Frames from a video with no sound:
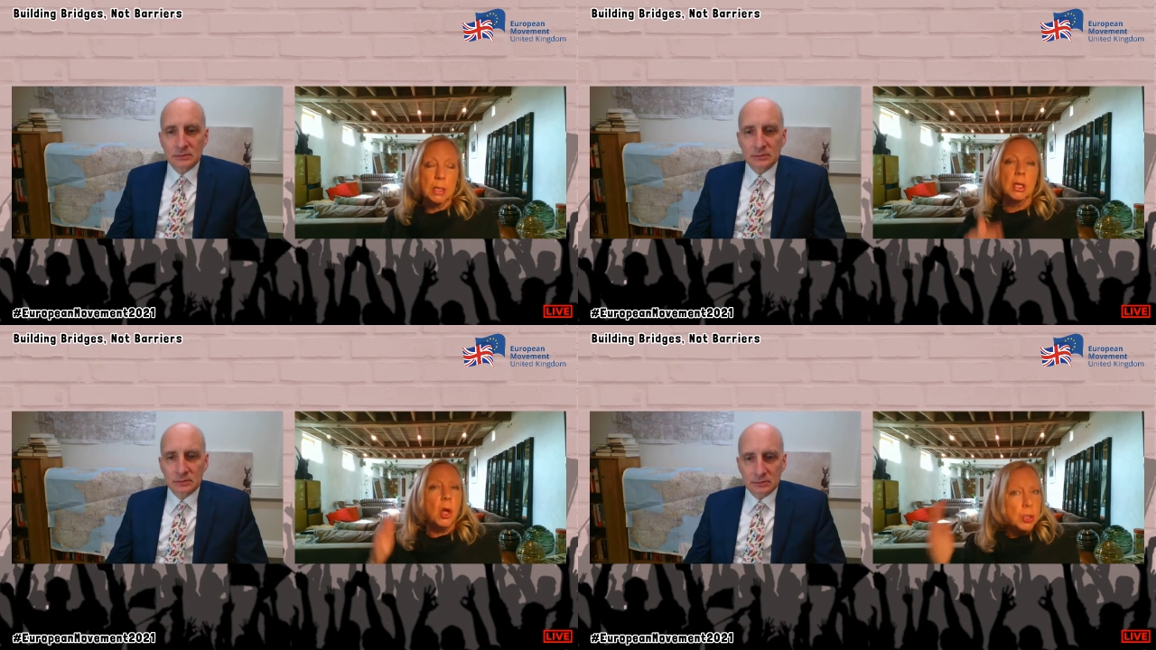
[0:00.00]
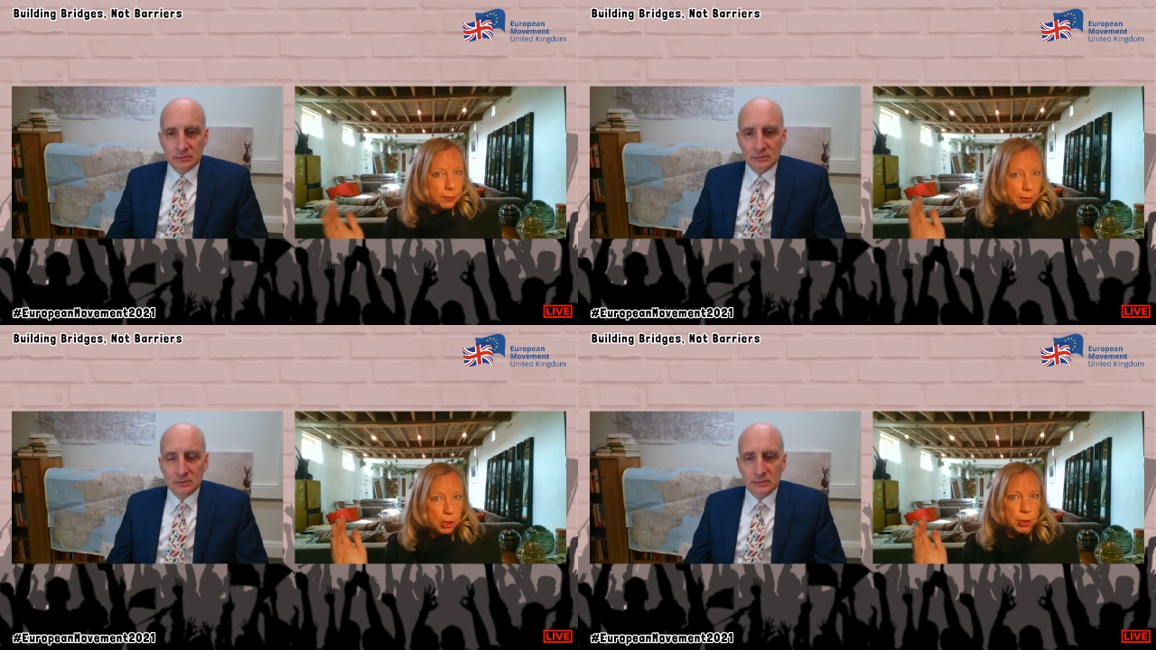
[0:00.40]
Speaker 1: There's lots
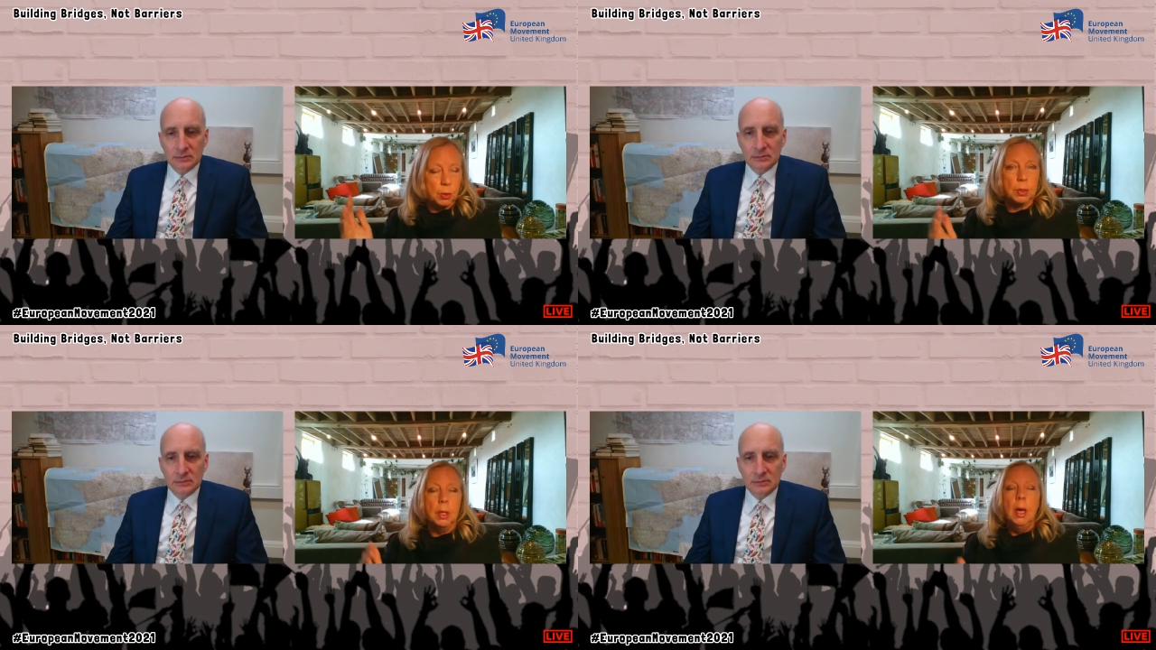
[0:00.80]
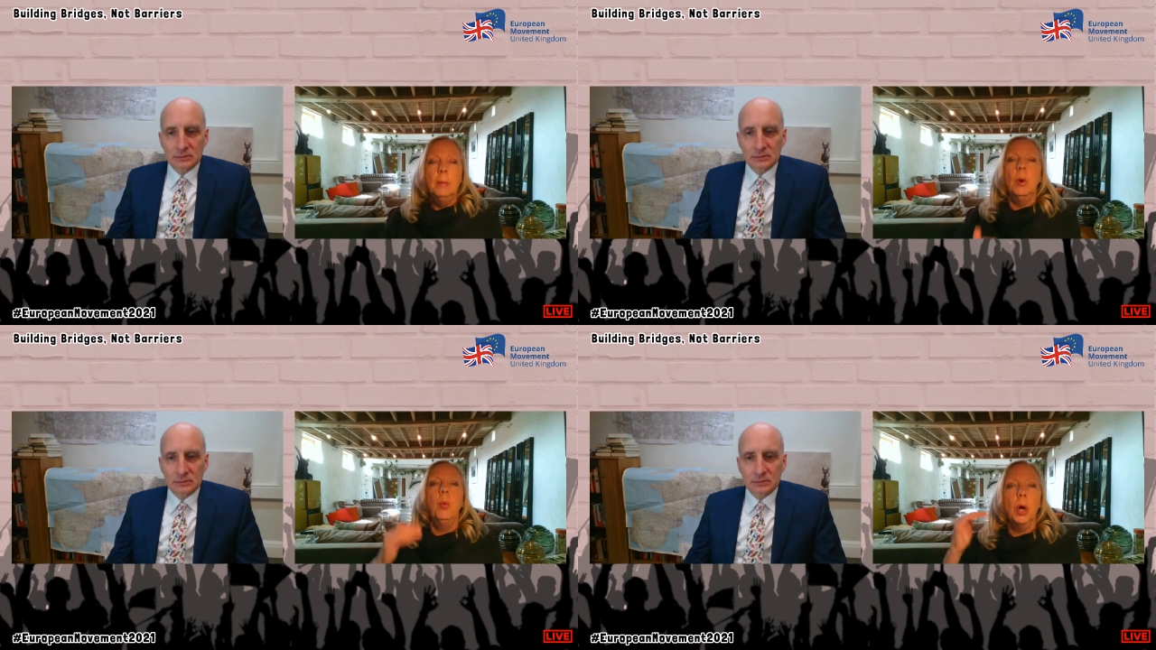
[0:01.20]
of issues,
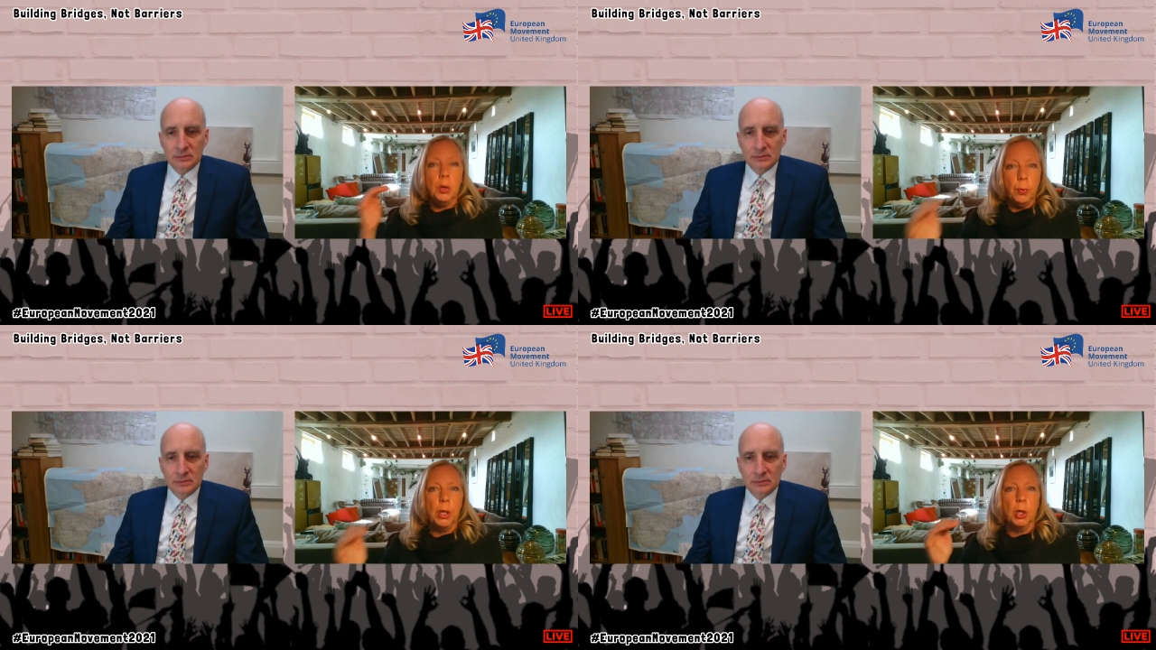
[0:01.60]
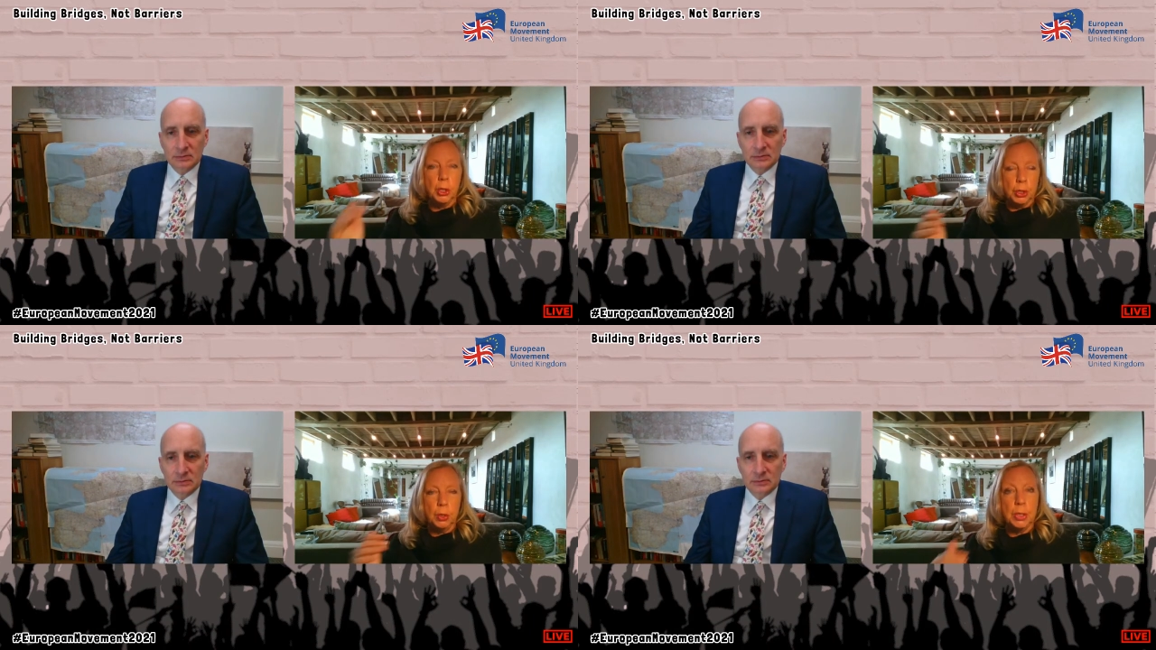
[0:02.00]
but what have we
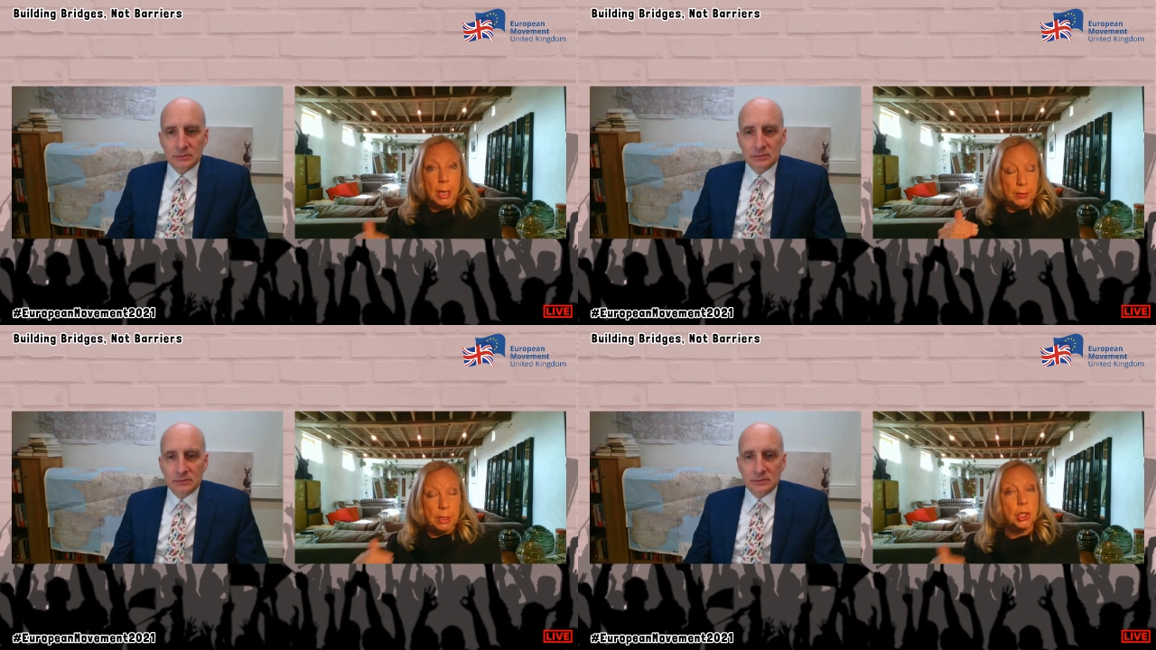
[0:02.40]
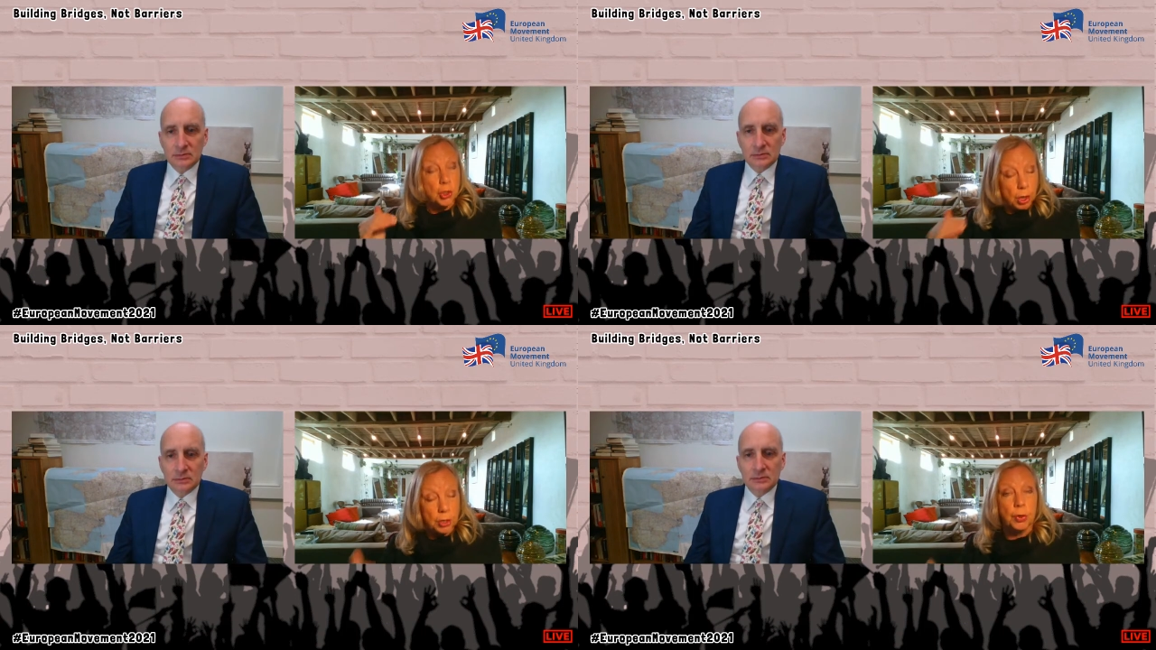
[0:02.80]
got to do to get this
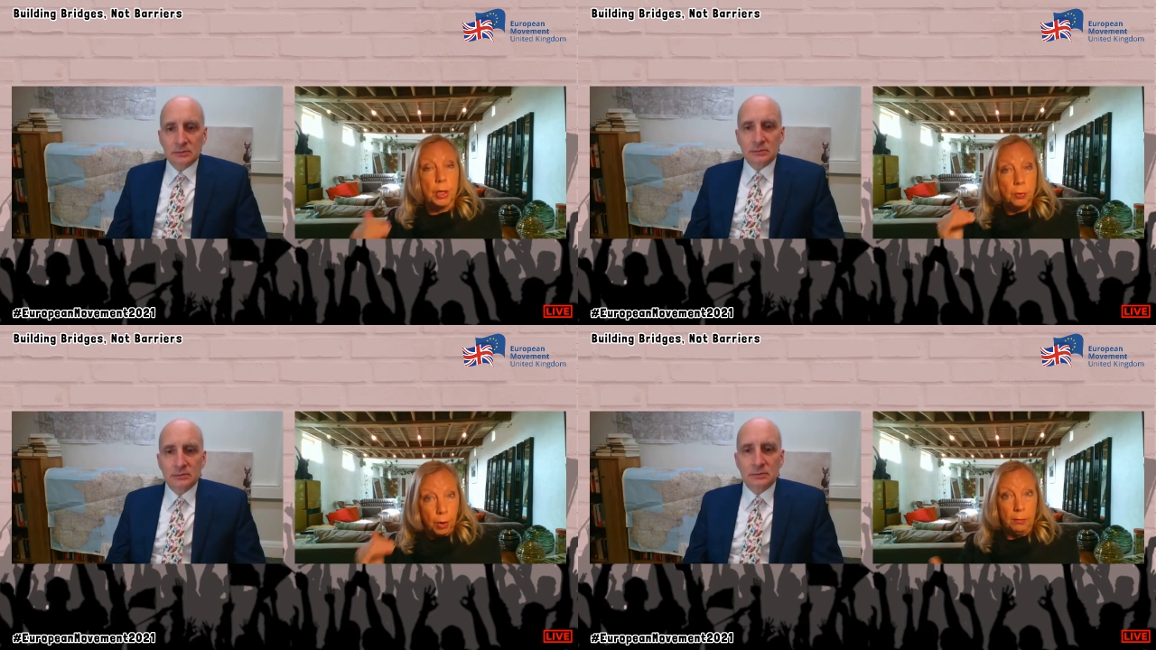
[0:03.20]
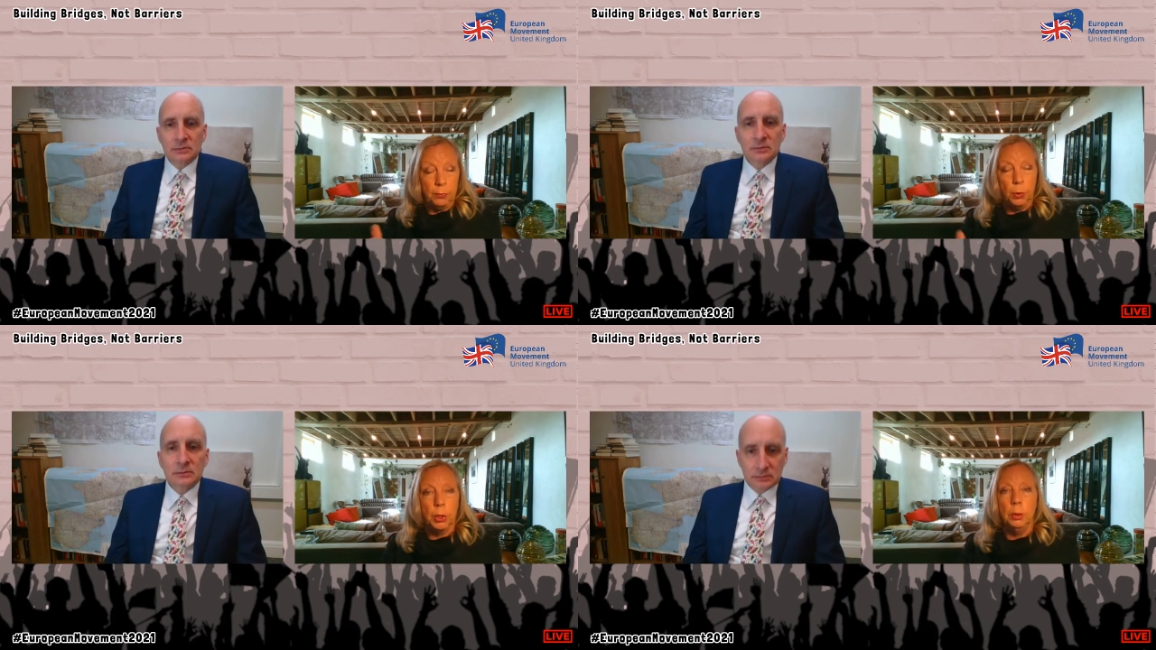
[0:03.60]
structurally right
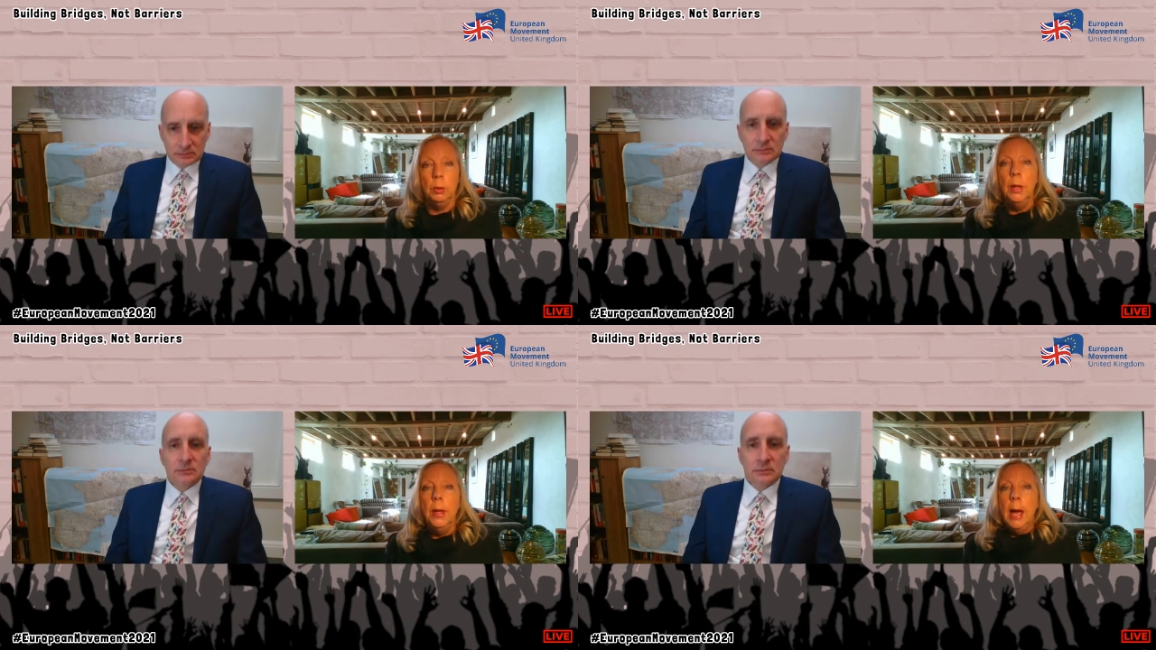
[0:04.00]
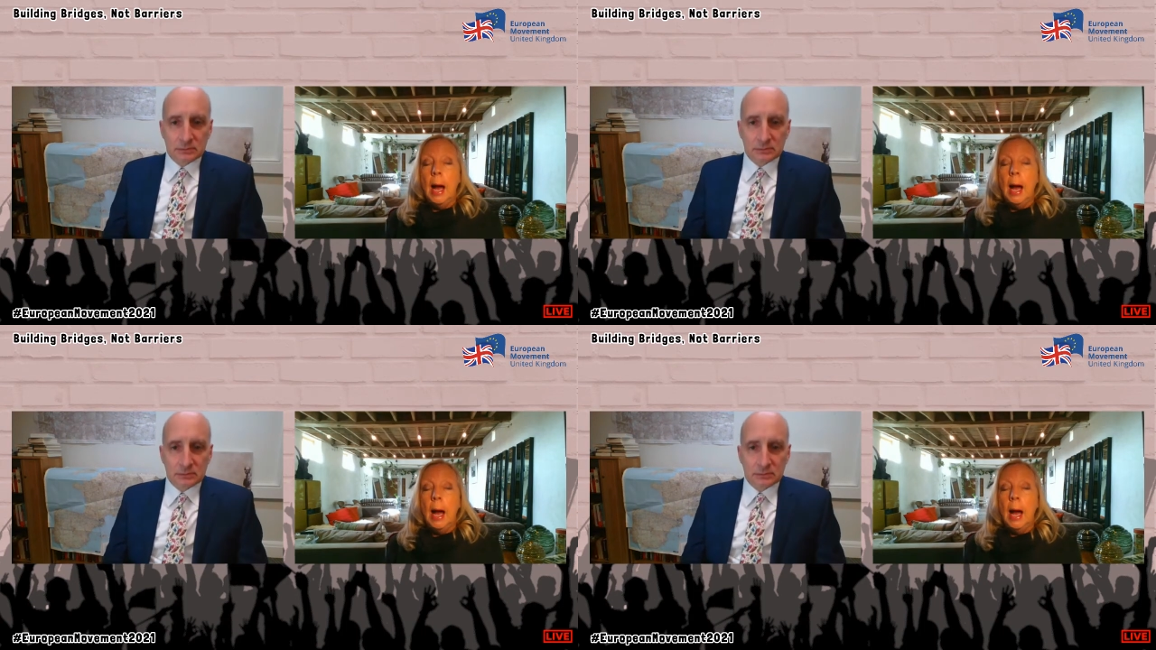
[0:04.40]
for you?